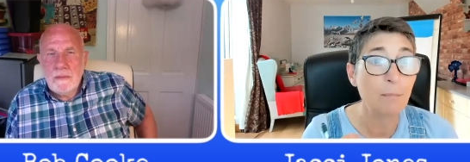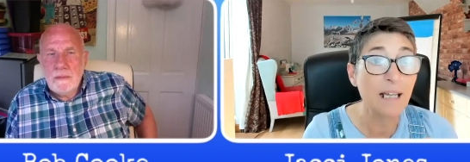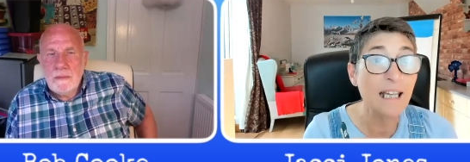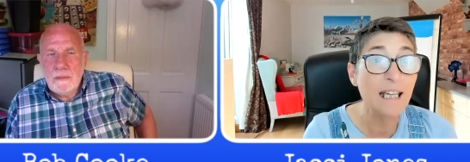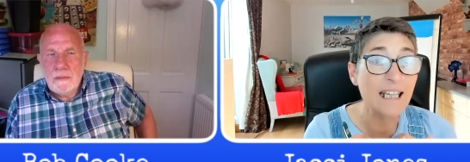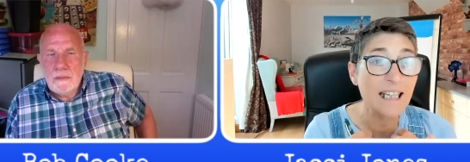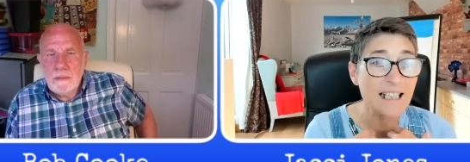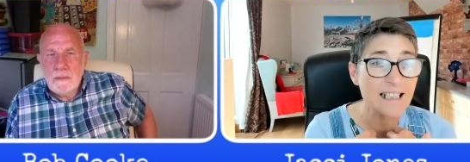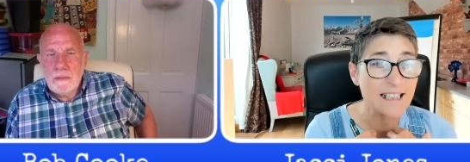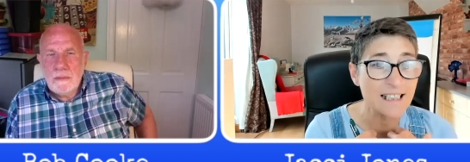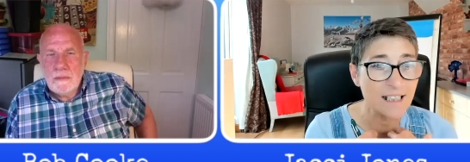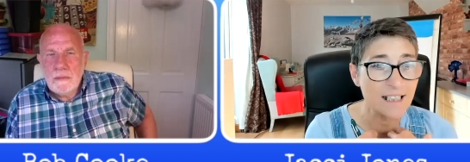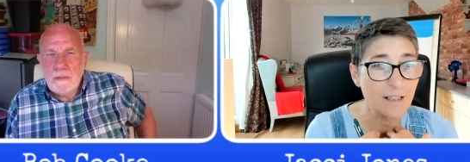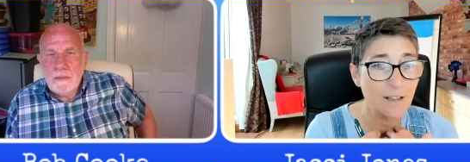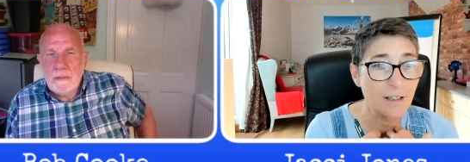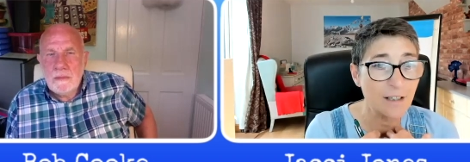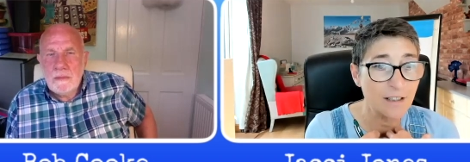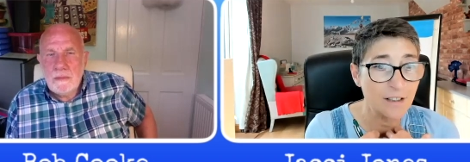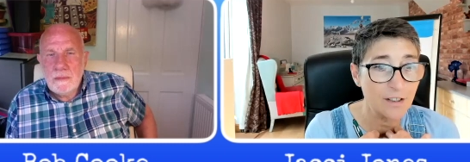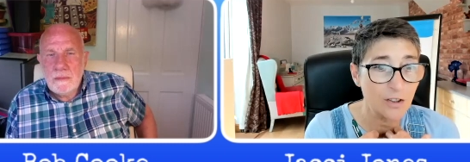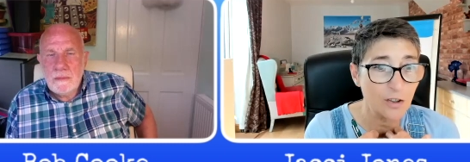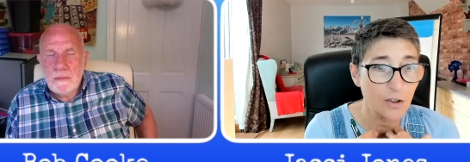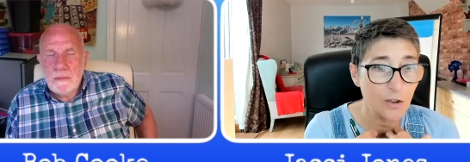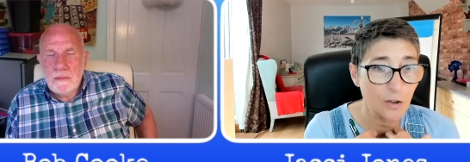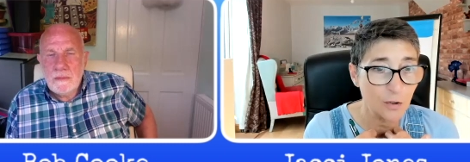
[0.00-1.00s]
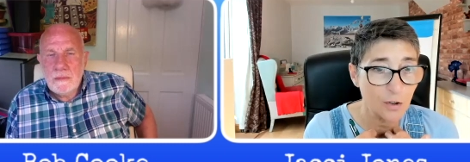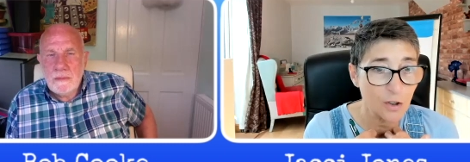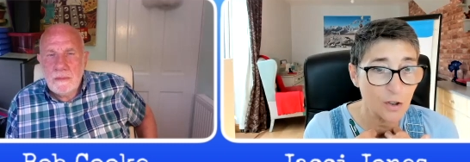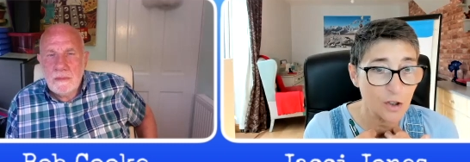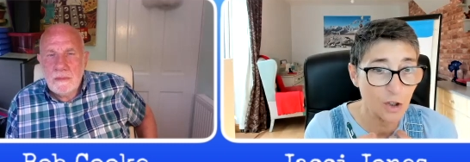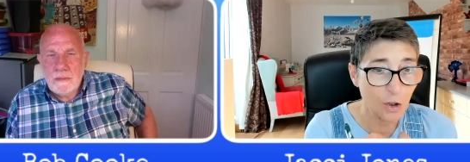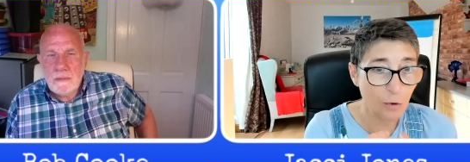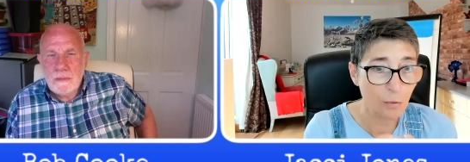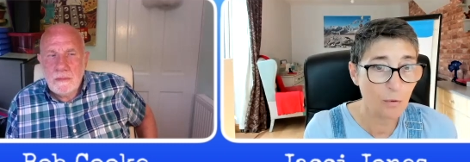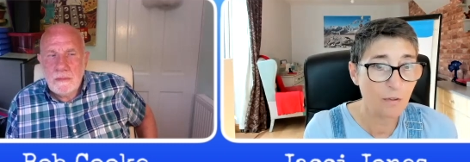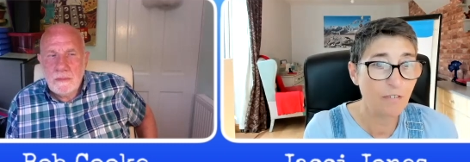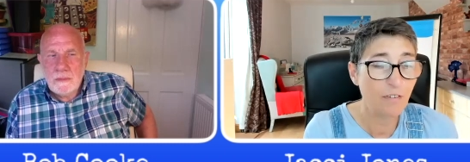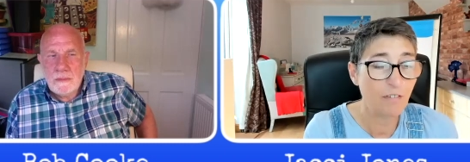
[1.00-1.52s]
Speaker 1: me is an you know a
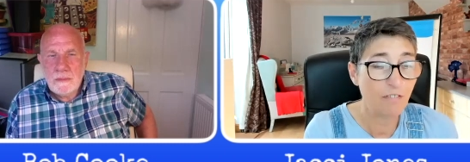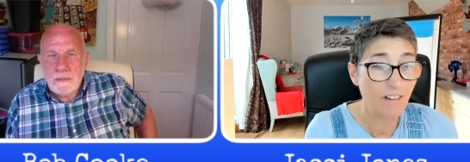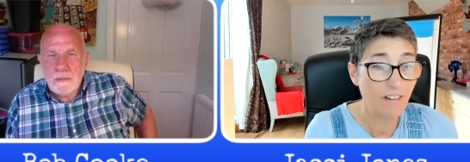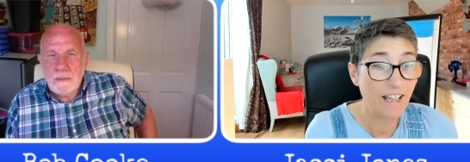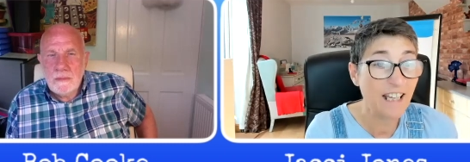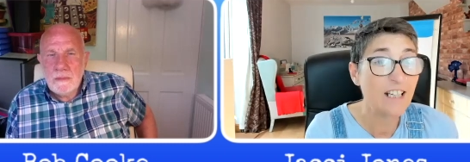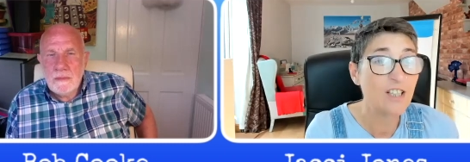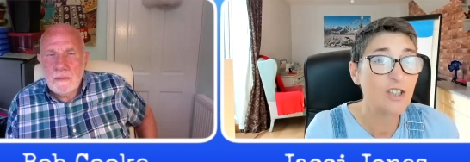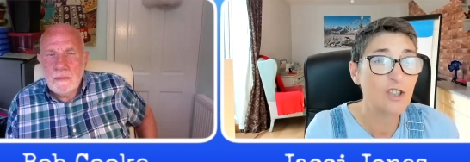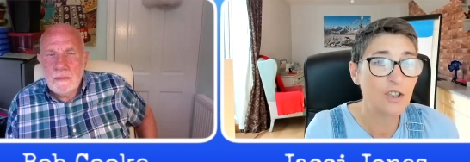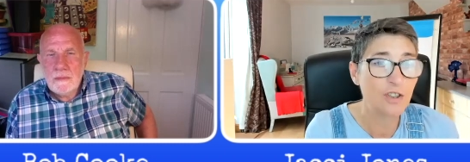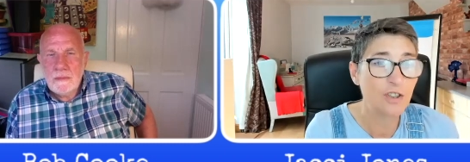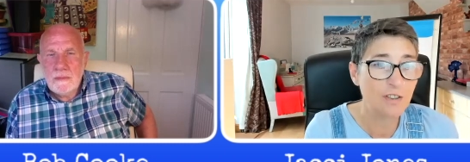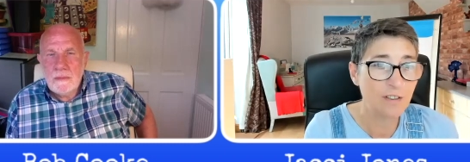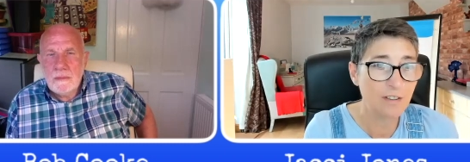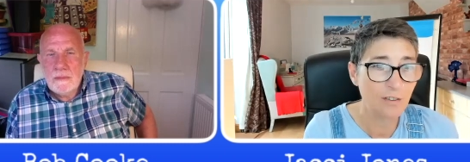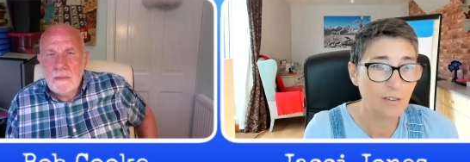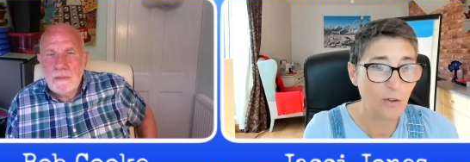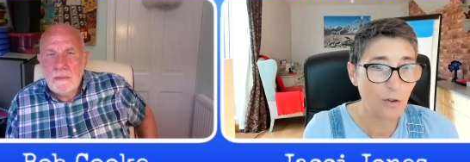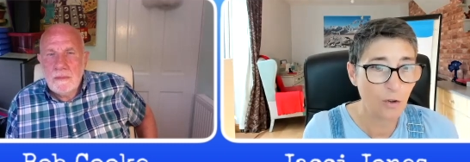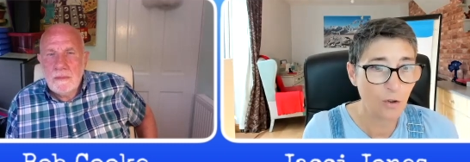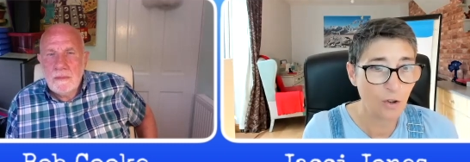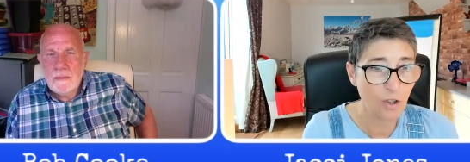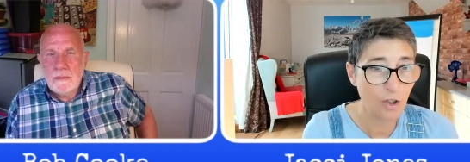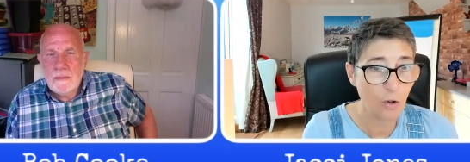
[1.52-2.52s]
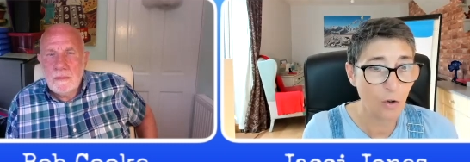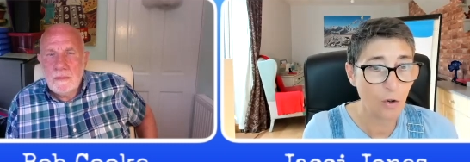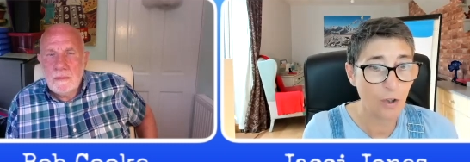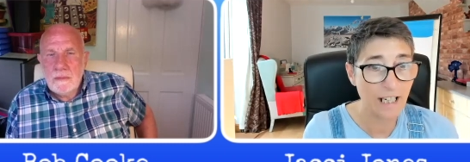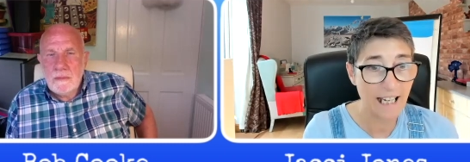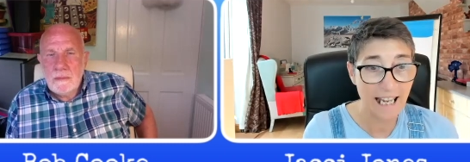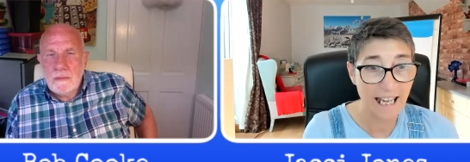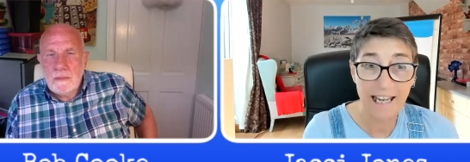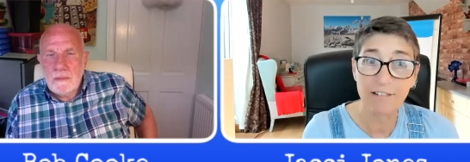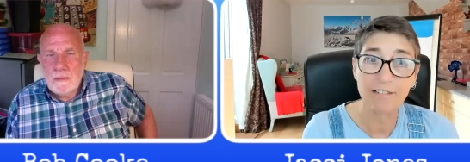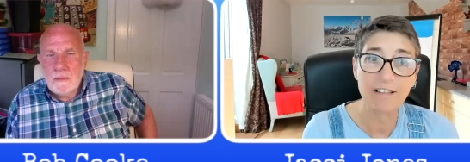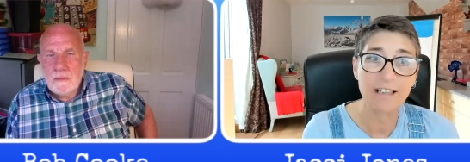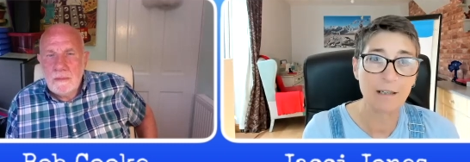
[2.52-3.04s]
show of affection or or
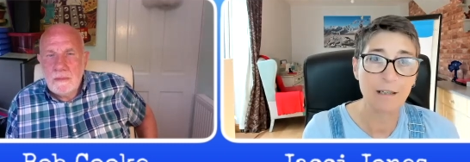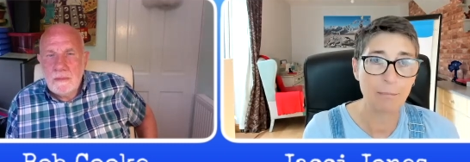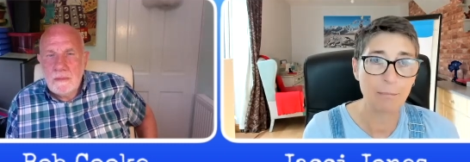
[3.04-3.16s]
caring